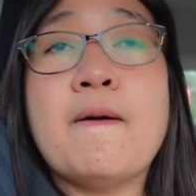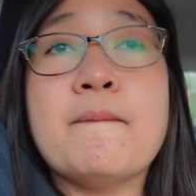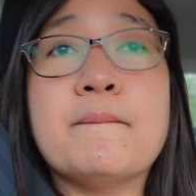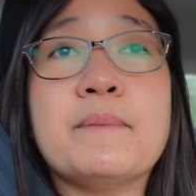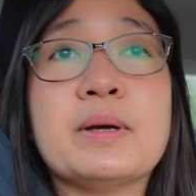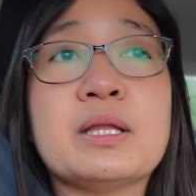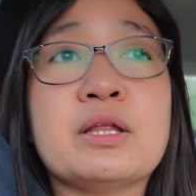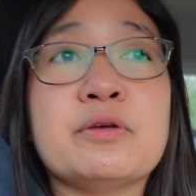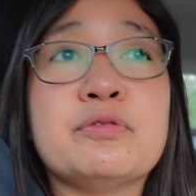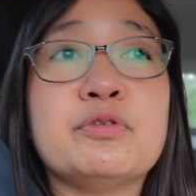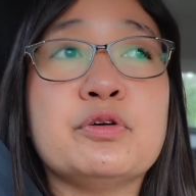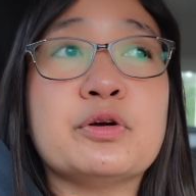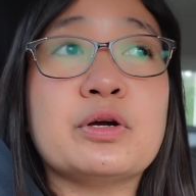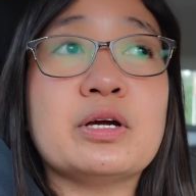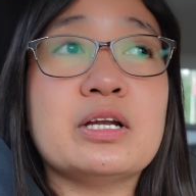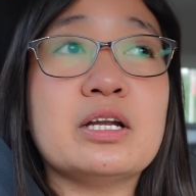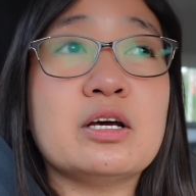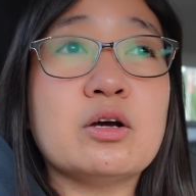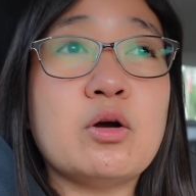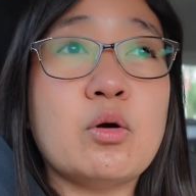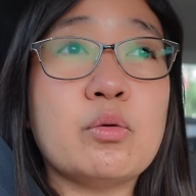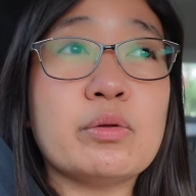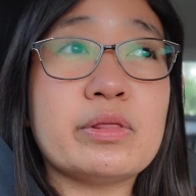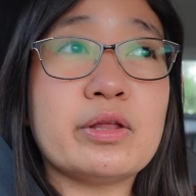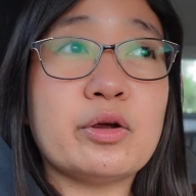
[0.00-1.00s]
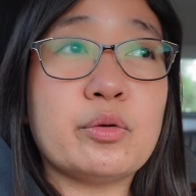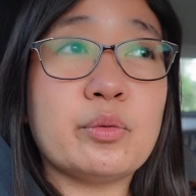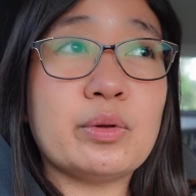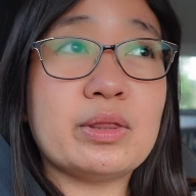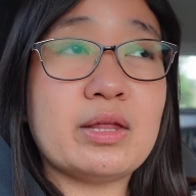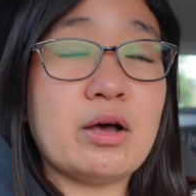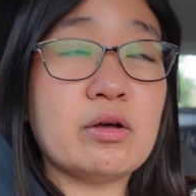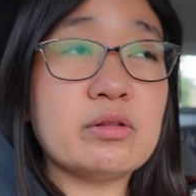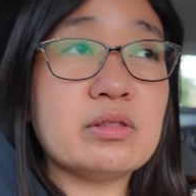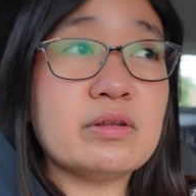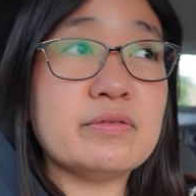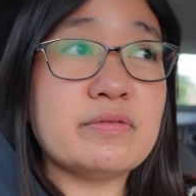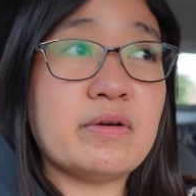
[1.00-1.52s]
but if you're gonna go there
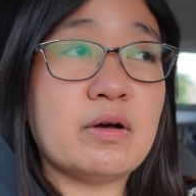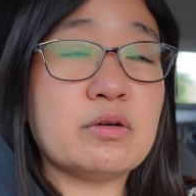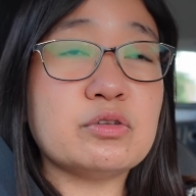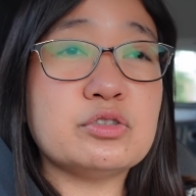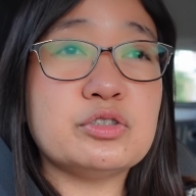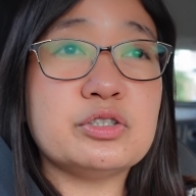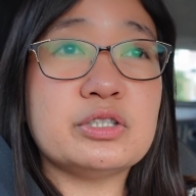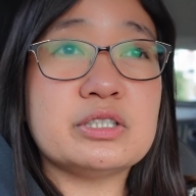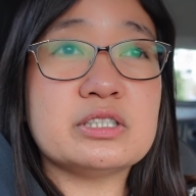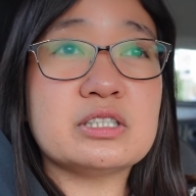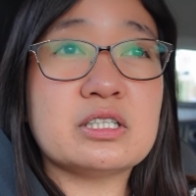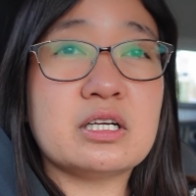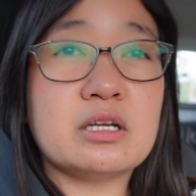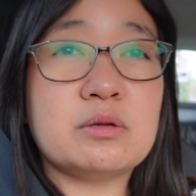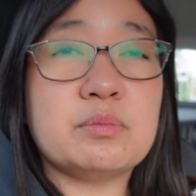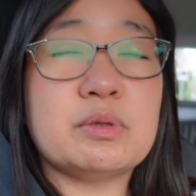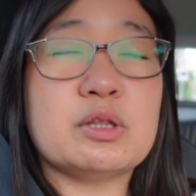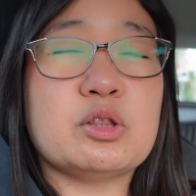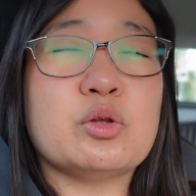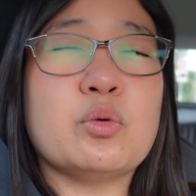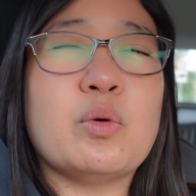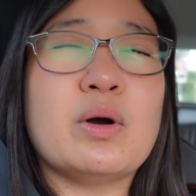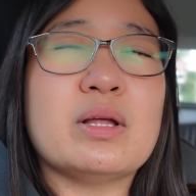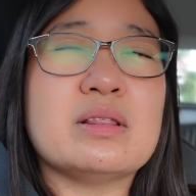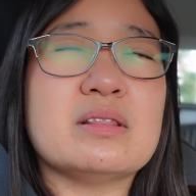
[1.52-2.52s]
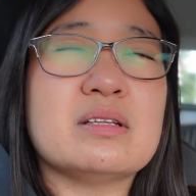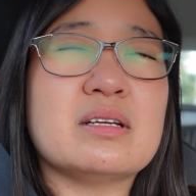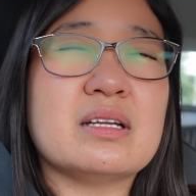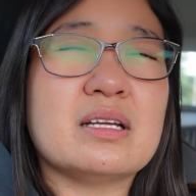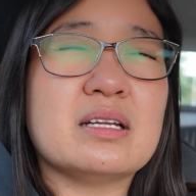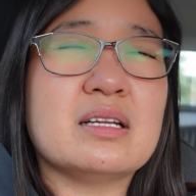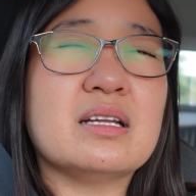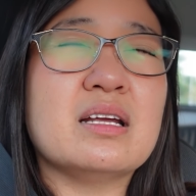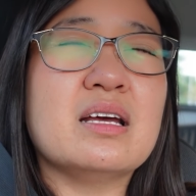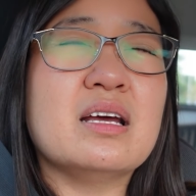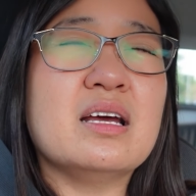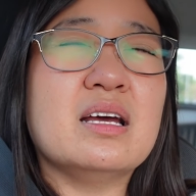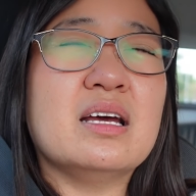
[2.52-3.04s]
without the voucher it's gonna be two hundred
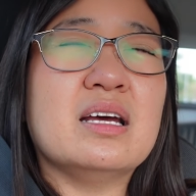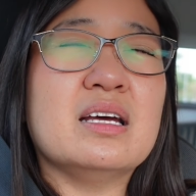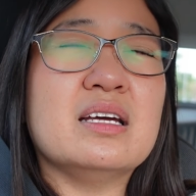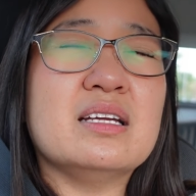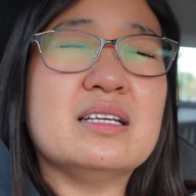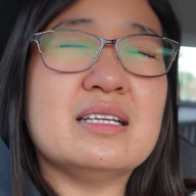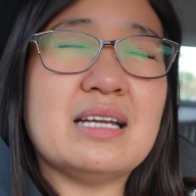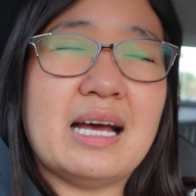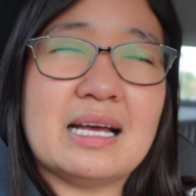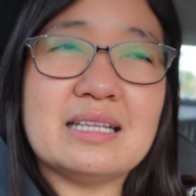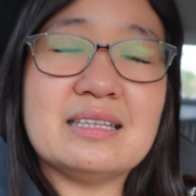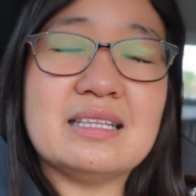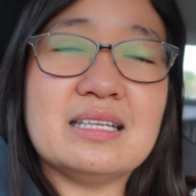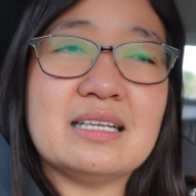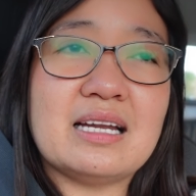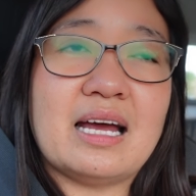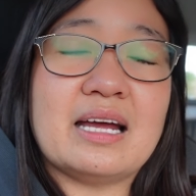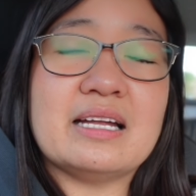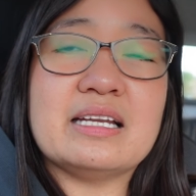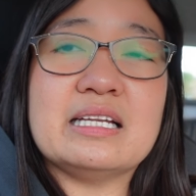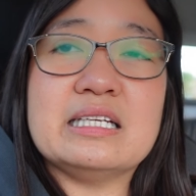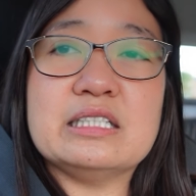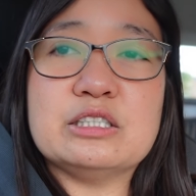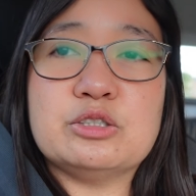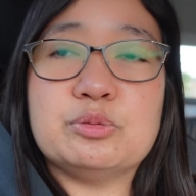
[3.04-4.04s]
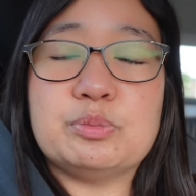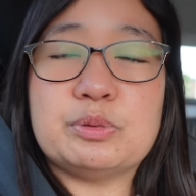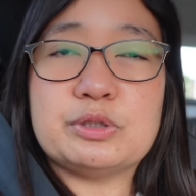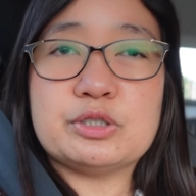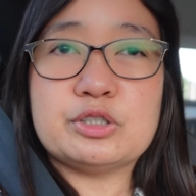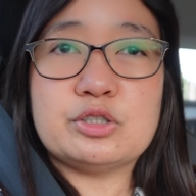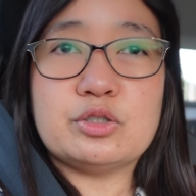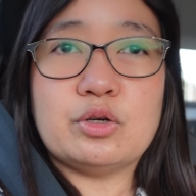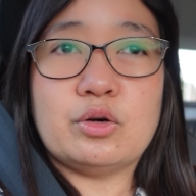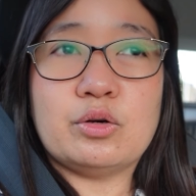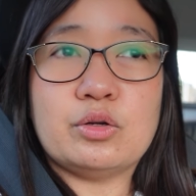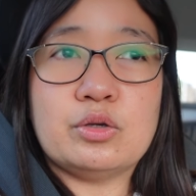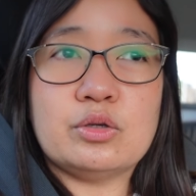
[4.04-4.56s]
ninety-nine each
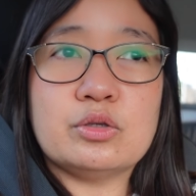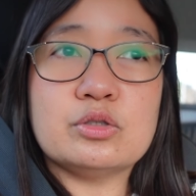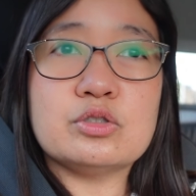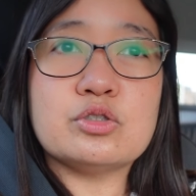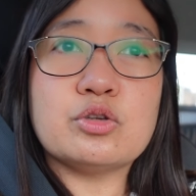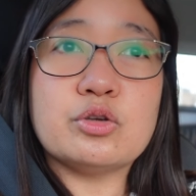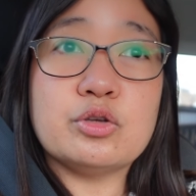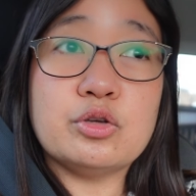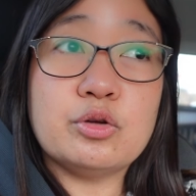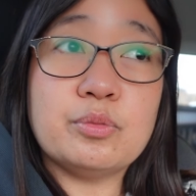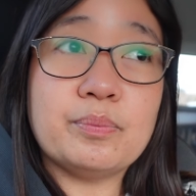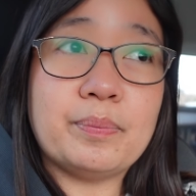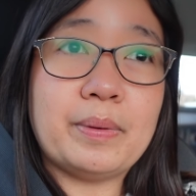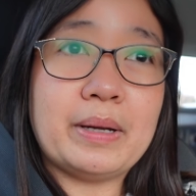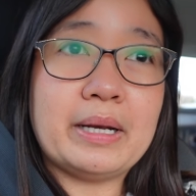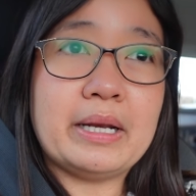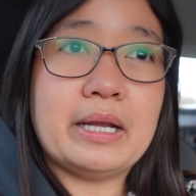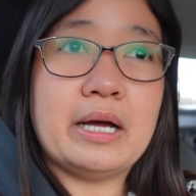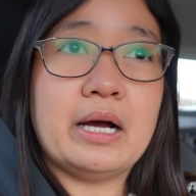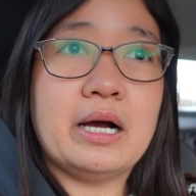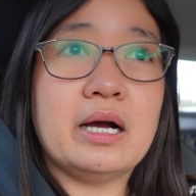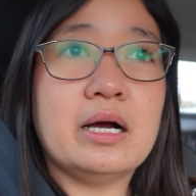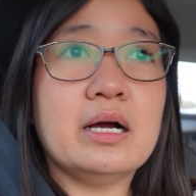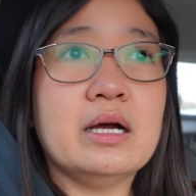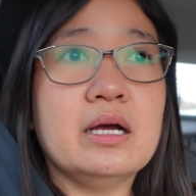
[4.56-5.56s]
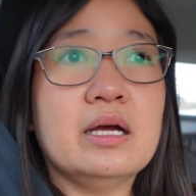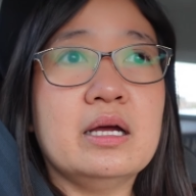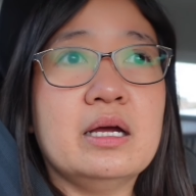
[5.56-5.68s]
person, so yun palang